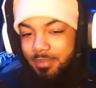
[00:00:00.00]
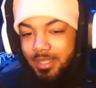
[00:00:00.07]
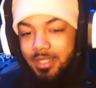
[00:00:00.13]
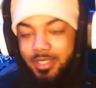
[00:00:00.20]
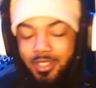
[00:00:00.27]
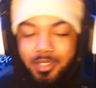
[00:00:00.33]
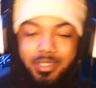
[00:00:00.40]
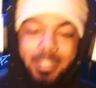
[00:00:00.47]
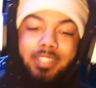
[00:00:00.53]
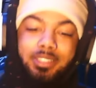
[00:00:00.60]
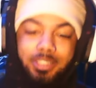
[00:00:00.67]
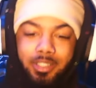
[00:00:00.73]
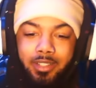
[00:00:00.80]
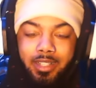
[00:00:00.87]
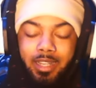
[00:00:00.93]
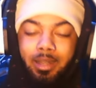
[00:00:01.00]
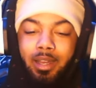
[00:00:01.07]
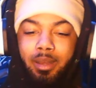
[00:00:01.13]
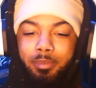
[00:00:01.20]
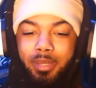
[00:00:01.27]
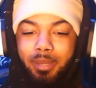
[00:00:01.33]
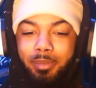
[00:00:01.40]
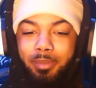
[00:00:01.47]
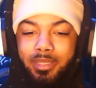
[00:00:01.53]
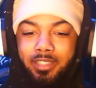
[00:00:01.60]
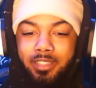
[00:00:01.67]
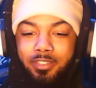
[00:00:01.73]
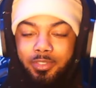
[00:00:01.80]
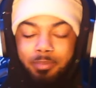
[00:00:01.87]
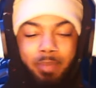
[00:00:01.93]
Cocaine Shawty, I
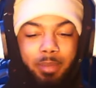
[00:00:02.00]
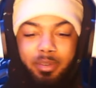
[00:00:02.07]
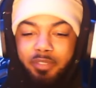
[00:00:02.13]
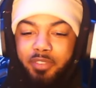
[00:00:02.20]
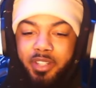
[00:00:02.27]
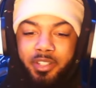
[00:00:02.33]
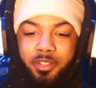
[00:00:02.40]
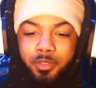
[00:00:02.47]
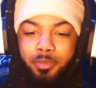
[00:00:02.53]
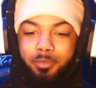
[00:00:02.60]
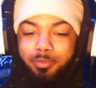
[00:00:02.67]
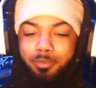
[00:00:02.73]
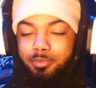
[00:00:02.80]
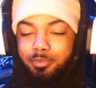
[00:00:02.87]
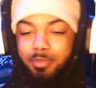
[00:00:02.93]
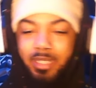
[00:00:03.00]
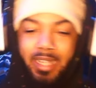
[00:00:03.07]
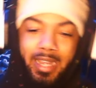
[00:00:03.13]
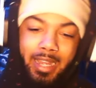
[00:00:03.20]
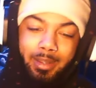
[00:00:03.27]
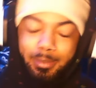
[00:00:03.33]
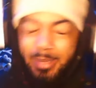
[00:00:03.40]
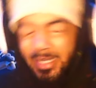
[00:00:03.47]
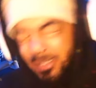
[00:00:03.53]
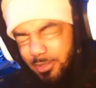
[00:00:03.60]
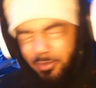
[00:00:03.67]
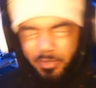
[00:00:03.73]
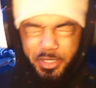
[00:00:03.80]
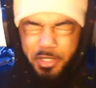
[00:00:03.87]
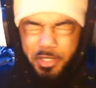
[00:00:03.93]
believe. Maybe the video, I got
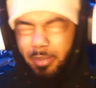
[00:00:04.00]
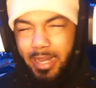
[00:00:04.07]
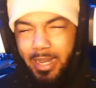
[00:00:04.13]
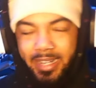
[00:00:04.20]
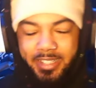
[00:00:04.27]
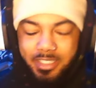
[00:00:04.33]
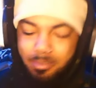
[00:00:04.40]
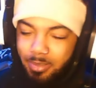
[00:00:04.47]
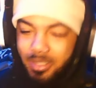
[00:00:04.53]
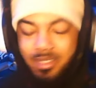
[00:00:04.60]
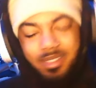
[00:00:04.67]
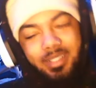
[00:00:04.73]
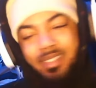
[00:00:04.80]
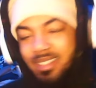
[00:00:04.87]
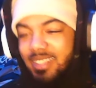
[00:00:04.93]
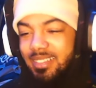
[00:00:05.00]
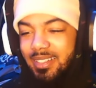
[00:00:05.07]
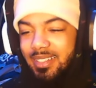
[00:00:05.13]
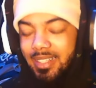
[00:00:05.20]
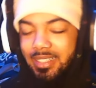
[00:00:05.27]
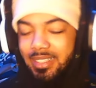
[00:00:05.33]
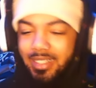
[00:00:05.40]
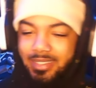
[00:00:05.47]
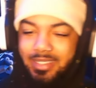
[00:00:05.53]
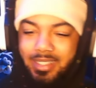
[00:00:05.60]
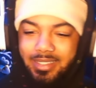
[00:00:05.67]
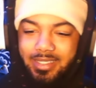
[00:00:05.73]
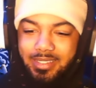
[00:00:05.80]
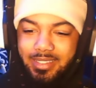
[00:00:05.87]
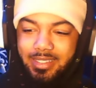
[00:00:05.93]
some video bias, but I like
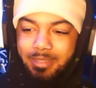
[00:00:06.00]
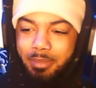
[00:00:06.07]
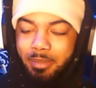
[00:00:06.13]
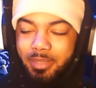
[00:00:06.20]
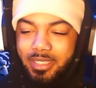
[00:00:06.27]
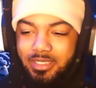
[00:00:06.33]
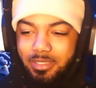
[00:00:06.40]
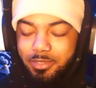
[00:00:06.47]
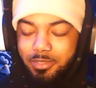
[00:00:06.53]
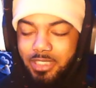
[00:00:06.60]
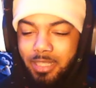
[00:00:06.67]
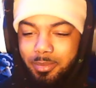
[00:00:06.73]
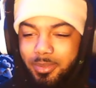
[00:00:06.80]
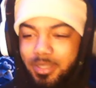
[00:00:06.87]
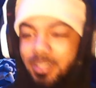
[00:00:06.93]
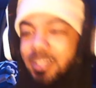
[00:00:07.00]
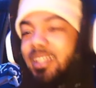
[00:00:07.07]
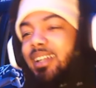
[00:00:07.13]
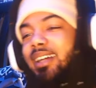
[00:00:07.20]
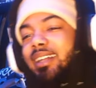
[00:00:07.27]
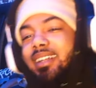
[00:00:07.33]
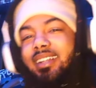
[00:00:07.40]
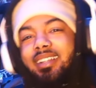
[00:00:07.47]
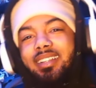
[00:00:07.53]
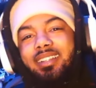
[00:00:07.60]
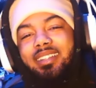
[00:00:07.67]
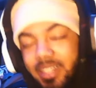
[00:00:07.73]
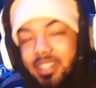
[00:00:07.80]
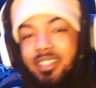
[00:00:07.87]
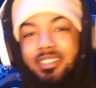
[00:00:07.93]
that. Maybe that's the top.
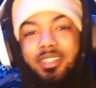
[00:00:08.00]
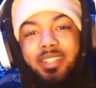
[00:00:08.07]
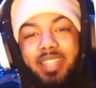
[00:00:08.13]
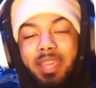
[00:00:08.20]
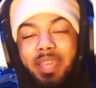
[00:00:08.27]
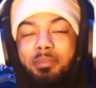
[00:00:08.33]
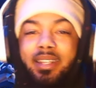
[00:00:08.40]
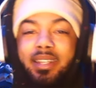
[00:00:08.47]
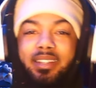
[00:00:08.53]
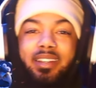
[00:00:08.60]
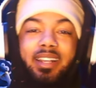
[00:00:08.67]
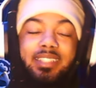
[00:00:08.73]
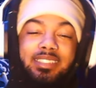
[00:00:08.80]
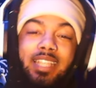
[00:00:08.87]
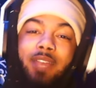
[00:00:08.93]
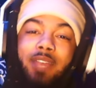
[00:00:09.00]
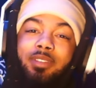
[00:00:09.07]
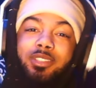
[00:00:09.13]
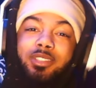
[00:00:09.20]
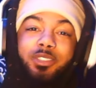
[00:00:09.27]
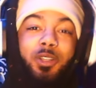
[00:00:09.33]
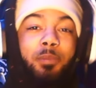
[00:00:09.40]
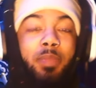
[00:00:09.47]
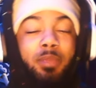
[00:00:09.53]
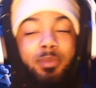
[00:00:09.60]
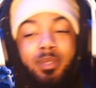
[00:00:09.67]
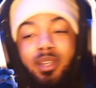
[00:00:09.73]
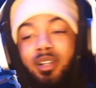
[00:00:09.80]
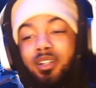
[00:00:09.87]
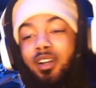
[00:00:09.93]
So again, man, there you guys have it. That was Lil Peep
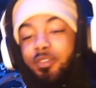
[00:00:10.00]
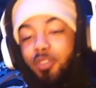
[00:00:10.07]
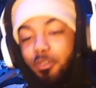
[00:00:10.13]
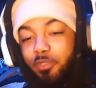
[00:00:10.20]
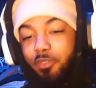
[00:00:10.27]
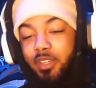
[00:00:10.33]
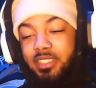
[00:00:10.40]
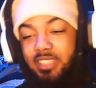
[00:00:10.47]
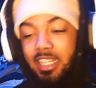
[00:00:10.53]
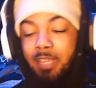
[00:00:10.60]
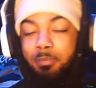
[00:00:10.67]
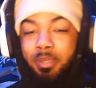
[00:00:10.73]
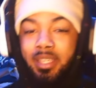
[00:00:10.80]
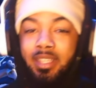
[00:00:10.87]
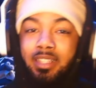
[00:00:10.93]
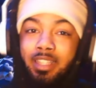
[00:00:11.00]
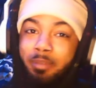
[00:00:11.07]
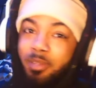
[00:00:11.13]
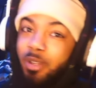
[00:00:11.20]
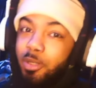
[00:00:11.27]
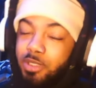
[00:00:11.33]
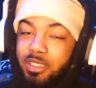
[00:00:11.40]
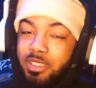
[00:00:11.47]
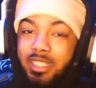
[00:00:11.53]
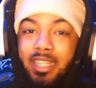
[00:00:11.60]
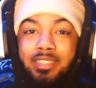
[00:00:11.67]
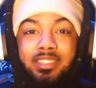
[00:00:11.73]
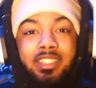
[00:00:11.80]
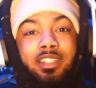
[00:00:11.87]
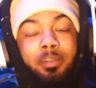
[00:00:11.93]
Yunggoth, the Friend EP. Let me know what you
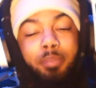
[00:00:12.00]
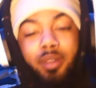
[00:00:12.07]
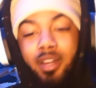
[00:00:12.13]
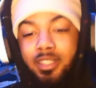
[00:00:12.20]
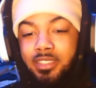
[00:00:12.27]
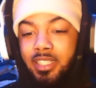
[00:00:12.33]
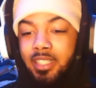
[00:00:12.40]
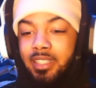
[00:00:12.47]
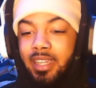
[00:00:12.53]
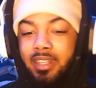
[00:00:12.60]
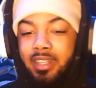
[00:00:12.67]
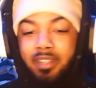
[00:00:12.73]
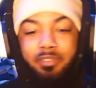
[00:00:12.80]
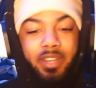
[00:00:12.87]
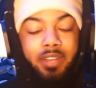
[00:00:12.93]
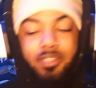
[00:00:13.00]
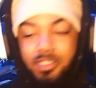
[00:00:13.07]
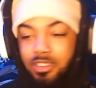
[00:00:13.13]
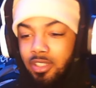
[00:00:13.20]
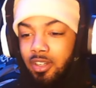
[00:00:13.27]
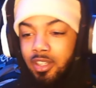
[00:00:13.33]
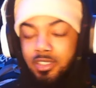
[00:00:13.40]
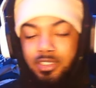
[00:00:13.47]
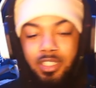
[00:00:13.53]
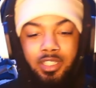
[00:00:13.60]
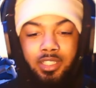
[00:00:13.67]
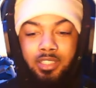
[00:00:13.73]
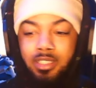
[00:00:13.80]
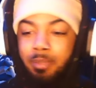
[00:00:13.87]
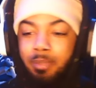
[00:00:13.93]
guys think of the project. Got any favorite songs?
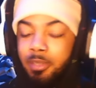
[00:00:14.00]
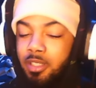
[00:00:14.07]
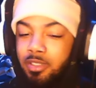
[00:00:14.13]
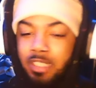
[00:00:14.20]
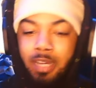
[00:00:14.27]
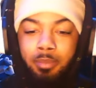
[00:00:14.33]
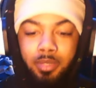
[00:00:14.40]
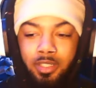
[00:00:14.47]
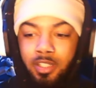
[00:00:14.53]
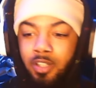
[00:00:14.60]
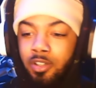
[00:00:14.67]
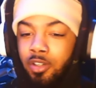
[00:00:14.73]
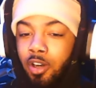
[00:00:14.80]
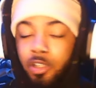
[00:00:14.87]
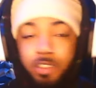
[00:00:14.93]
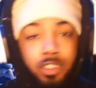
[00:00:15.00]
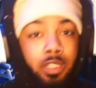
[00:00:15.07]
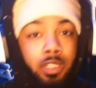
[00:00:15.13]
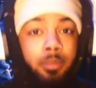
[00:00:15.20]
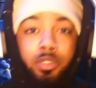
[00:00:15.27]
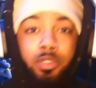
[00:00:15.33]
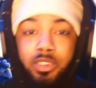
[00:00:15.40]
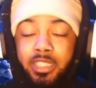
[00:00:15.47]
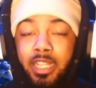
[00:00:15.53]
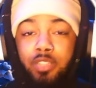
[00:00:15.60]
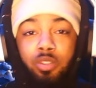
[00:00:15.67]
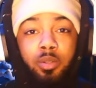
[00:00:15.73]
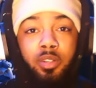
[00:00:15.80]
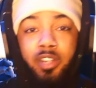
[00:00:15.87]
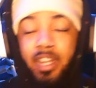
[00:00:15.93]
Let me know down below. Also, let me know what you guys
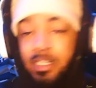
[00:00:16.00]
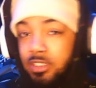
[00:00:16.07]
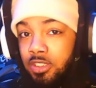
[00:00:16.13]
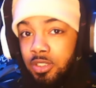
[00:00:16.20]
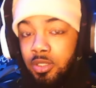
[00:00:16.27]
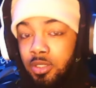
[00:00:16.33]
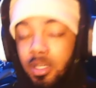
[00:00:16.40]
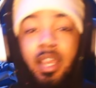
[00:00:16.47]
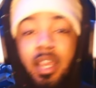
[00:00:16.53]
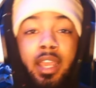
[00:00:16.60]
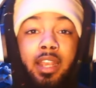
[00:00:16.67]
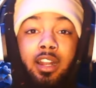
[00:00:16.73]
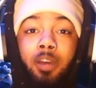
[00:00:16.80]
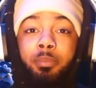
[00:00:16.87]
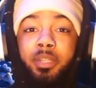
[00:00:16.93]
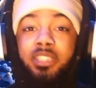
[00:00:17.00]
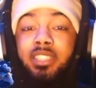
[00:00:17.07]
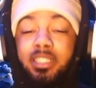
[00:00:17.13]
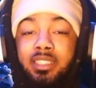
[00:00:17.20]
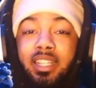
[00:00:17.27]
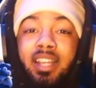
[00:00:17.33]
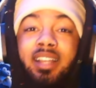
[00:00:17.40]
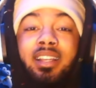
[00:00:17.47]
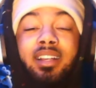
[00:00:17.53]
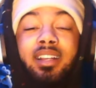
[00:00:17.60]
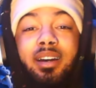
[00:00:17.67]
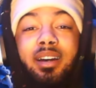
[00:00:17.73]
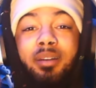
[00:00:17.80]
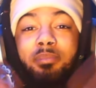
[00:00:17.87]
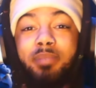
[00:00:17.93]
want to react to, and I'll appreciate that
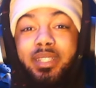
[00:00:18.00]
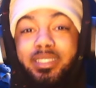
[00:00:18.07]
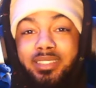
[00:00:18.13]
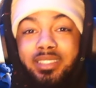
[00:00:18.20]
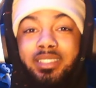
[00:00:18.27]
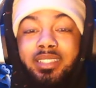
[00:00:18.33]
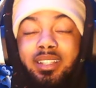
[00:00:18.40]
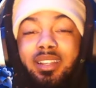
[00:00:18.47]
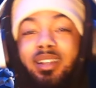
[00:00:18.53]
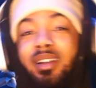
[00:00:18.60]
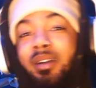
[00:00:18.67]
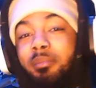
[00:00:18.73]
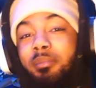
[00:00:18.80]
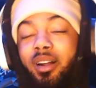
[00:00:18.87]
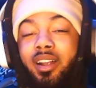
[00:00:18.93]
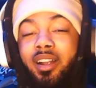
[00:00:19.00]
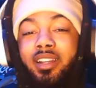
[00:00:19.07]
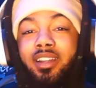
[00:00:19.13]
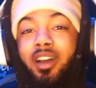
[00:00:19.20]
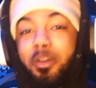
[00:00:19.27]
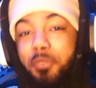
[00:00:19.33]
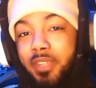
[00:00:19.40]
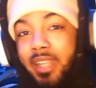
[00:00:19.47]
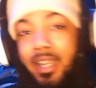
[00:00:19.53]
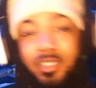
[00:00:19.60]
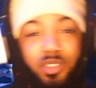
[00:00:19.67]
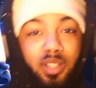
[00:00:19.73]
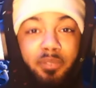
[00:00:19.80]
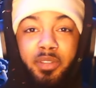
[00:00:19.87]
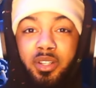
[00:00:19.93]
immensely. But all right, y'all, if you guys
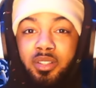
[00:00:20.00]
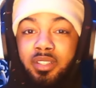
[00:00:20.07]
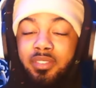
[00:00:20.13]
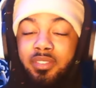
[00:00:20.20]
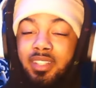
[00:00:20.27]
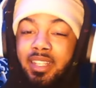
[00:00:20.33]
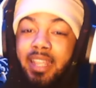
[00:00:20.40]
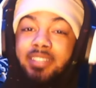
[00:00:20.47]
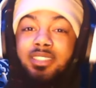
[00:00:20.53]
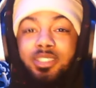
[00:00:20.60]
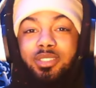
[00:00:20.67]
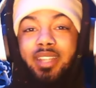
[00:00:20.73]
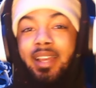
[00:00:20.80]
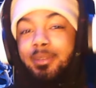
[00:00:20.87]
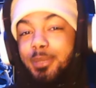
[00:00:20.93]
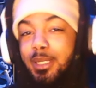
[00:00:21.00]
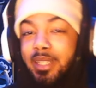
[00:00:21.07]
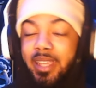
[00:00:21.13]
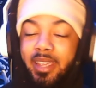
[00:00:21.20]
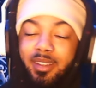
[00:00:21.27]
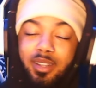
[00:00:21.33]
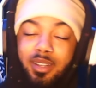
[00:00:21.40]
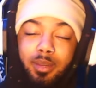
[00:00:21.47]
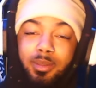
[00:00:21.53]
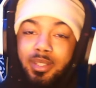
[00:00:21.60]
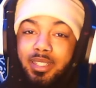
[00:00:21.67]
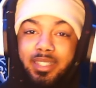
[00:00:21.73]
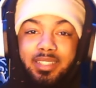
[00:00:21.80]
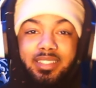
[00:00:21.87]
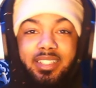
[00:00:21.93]
enjoyed the video, leave a like, subscribe, join the game, comment on
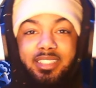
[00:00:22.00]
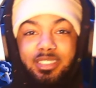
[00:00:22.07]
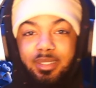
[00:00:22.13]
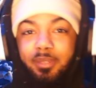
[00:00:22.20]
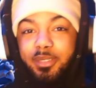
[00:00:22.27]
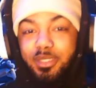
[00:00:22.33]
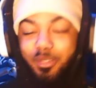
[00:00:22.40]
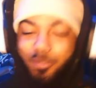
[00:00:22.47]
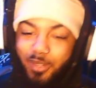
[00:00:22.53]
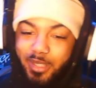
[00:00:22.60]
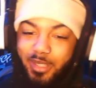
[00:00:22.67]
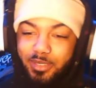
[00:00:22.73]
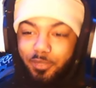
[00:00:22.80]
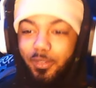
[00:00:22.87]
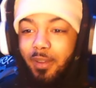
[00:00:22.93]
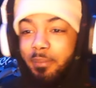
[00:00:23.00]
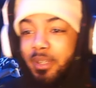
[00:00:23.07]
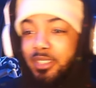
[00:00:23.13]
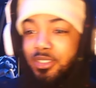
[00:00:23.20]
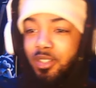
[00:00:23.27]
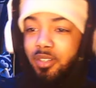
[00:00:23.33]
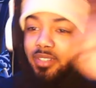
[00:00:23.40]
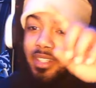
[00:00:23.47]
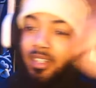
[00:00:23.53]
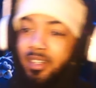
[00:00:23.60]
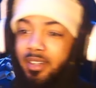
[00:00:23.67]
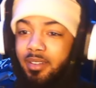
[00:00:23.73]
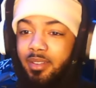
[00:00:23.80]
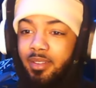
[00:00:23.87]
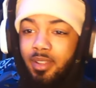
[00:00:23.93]
anything, share it with your friends. Follow me, just over
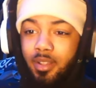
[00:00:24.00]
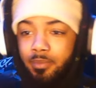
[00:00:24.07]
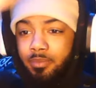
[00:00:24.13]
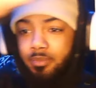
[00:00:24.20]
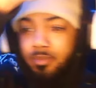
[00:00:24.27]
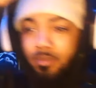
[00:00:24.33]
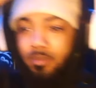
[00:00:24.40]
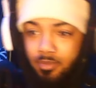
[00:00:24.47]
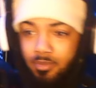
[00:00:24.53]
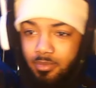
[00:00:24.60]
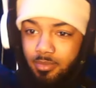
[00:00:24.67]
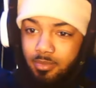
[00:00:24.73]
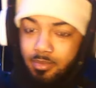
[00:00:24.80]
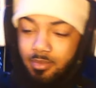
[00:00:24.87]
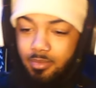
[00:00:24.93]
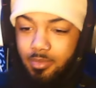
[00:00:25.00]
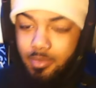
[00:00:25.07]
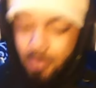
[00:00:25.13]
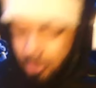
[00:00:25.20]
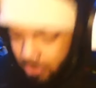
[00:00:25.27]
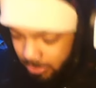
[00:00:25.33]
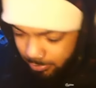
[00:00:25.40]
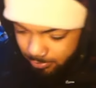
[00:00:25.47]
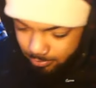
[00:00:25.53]
here. Hold up.